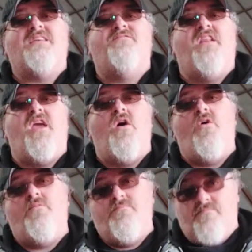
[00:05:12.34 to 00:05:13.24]

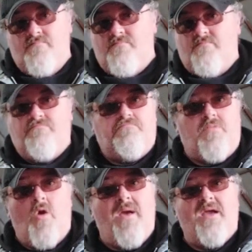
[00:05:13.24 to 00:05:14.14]
video,
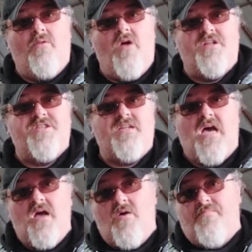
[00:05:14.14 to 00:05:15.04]
go back and watch it.
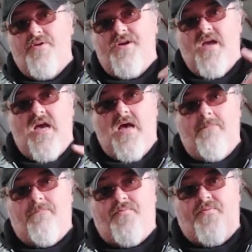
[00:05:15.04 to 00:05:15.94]
I'll put it up
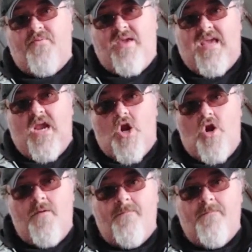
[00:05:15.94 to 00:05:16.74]
here.